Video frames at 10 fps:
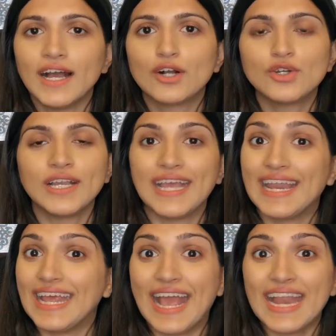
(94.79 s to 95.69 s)
couldn't get
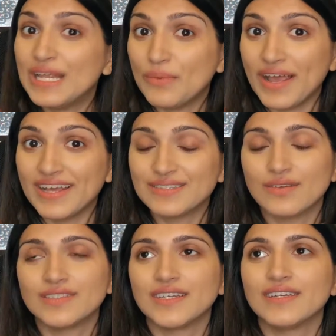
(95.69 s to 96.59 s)
it anywhere. So I
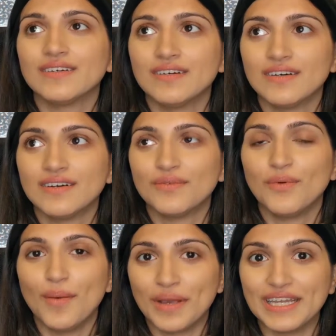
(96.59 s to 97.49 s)
was like, oh,
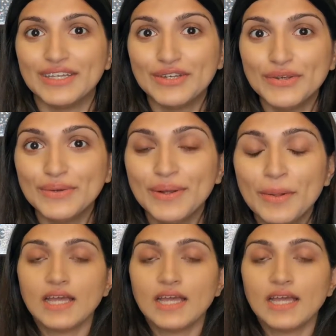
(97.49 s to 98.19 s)
what am I going to do?